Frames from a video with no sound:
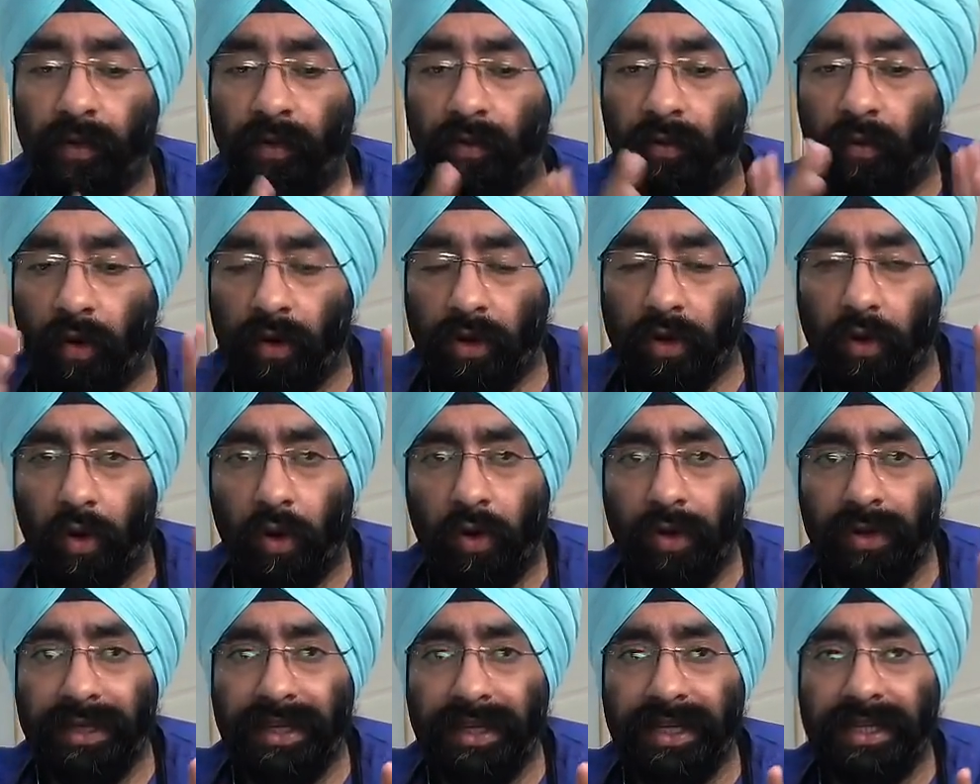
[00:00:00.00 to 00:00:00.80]
What
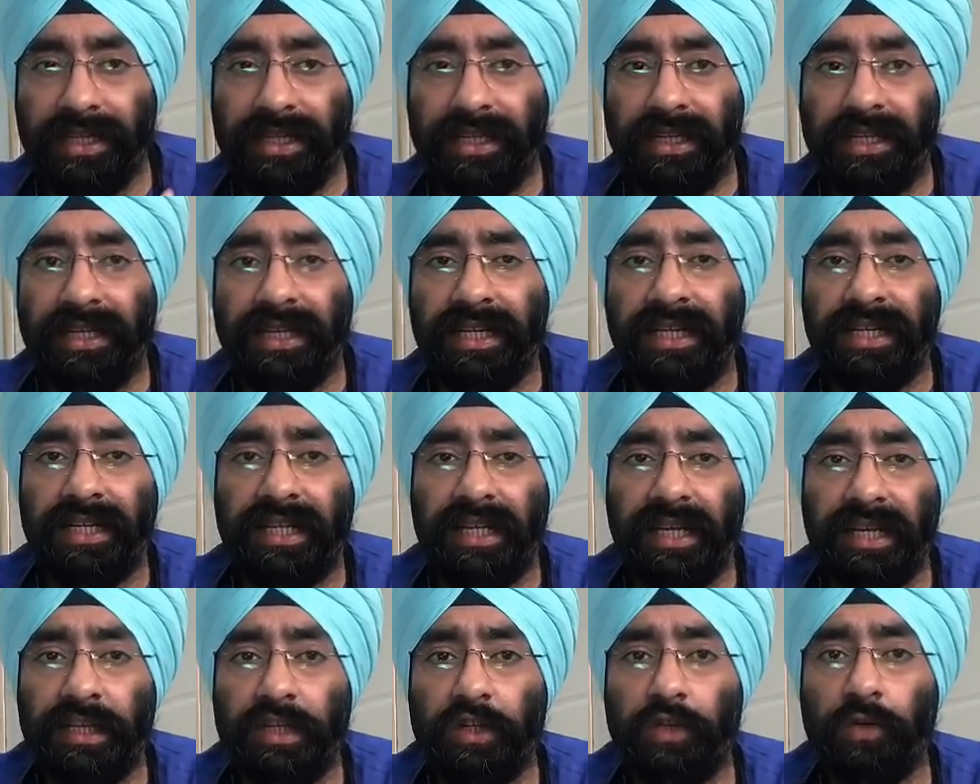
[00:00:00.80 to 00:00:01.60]
all these three
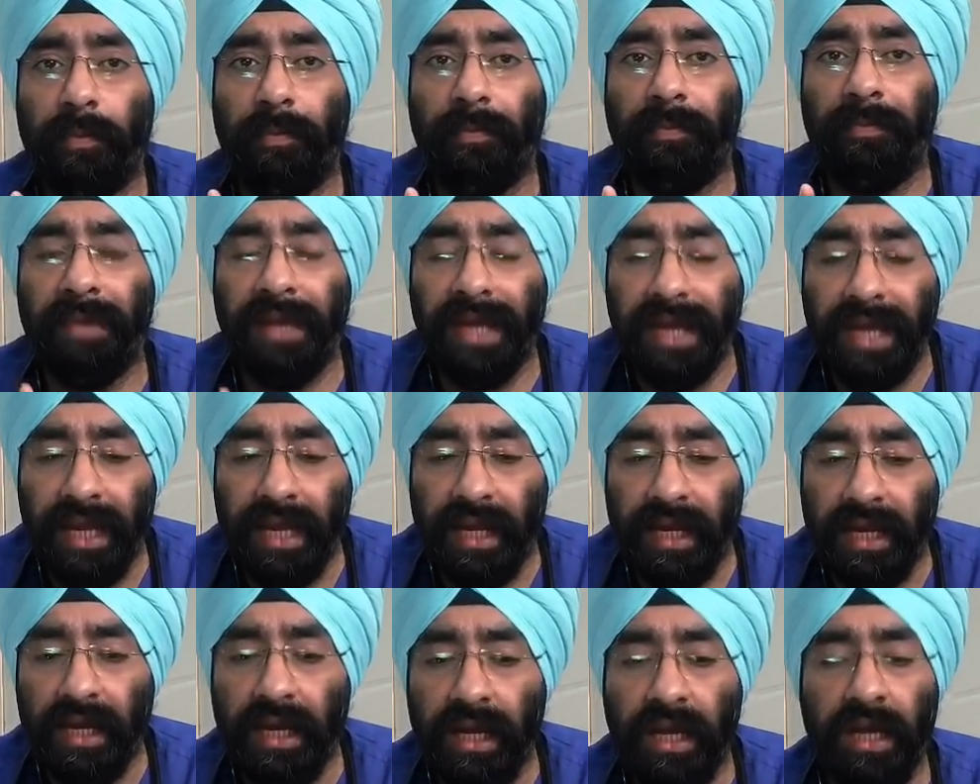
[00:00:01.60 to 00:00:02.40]
things
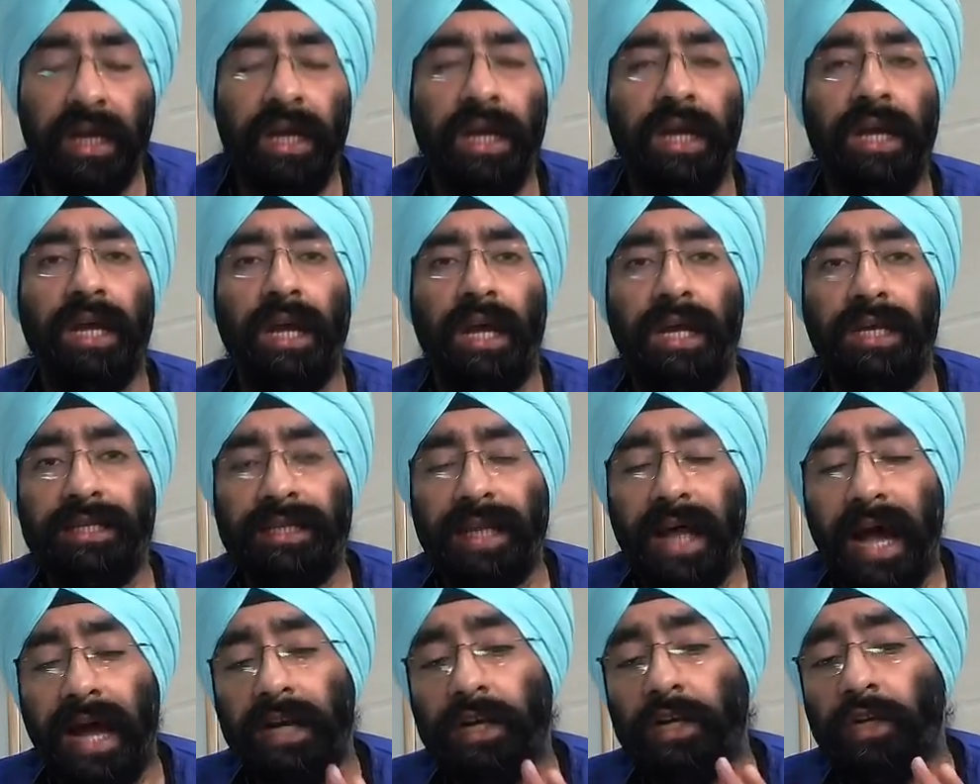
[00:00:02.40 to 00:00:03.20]
mean is
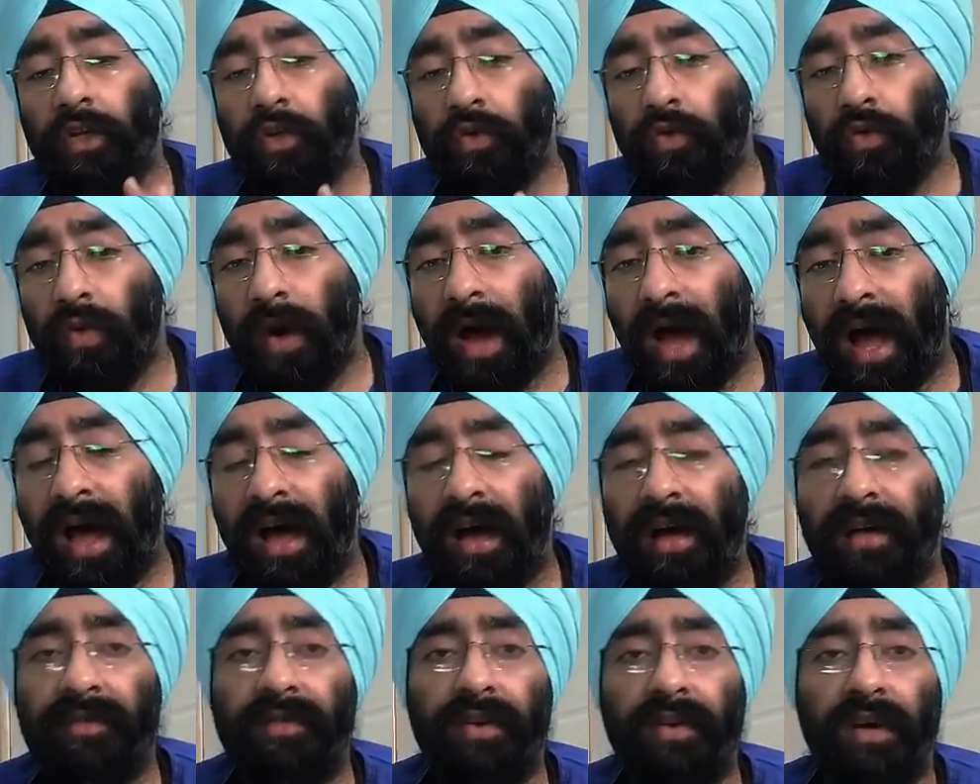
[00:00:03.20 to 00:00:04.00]
that you
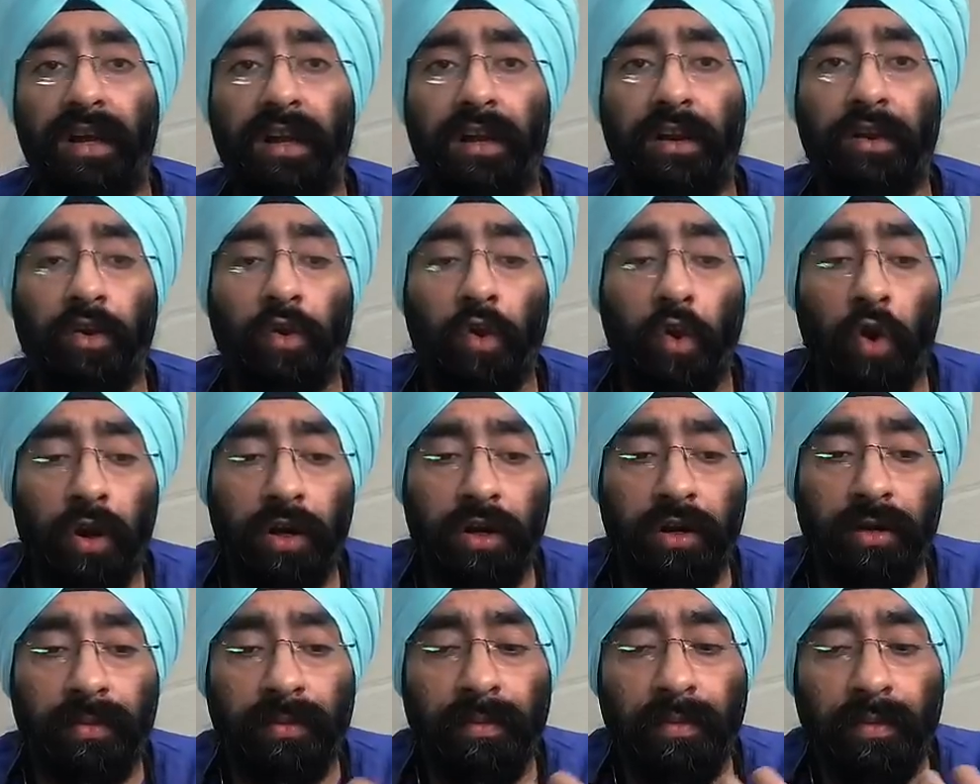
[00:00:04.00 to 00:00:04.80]
have a
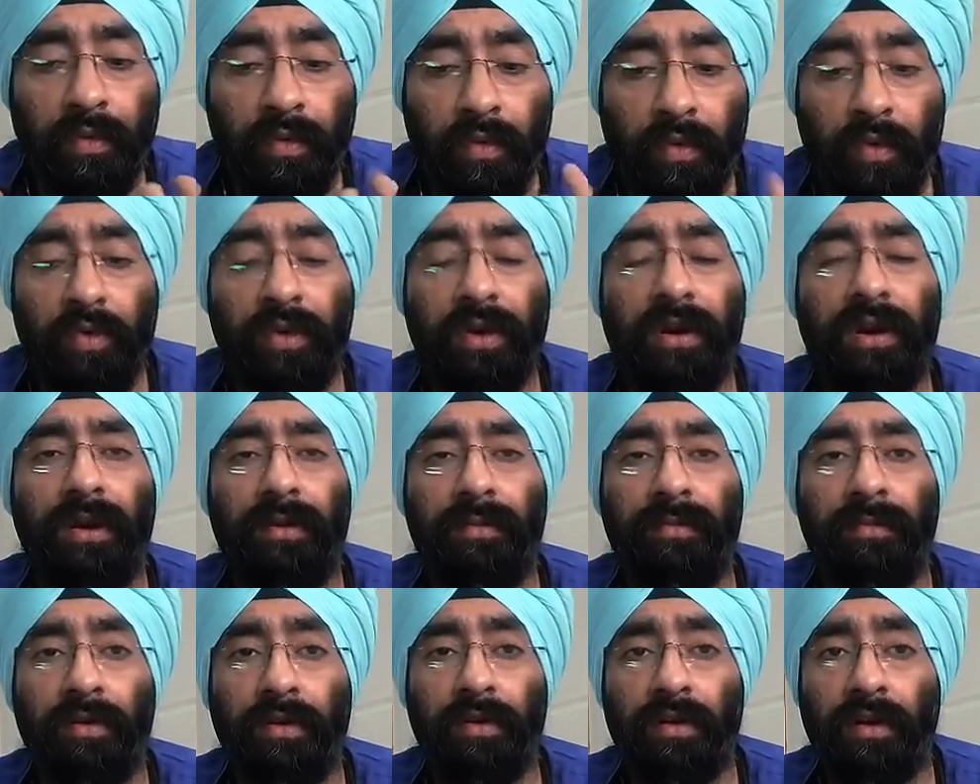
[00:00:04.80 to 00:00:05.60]
lot more
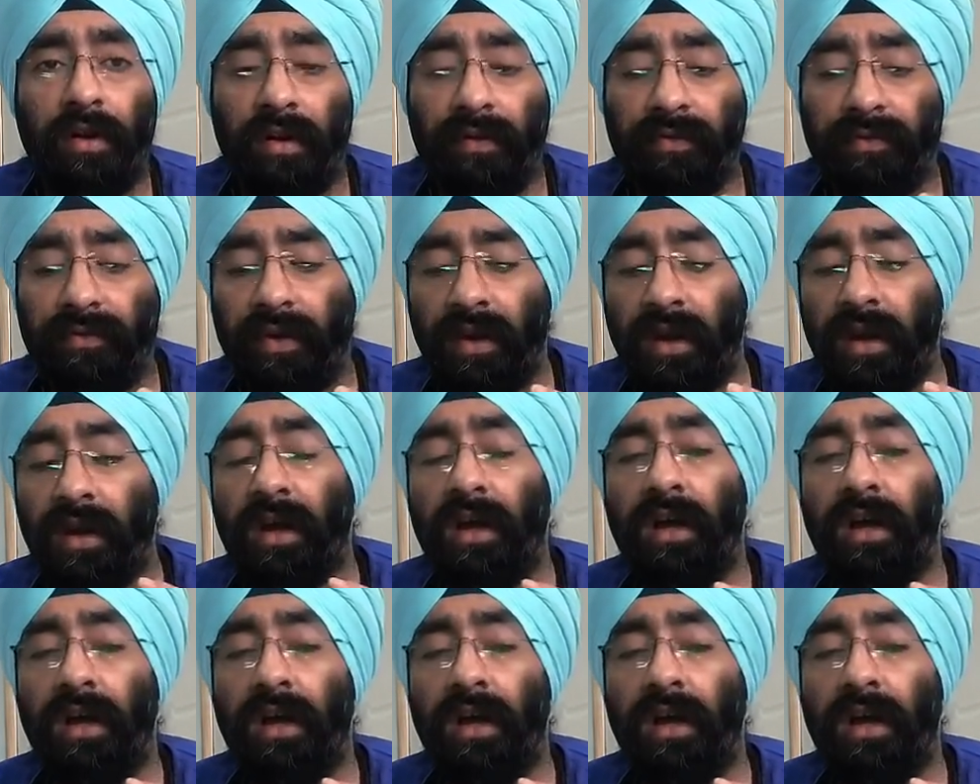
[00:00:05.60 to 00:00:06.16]
number of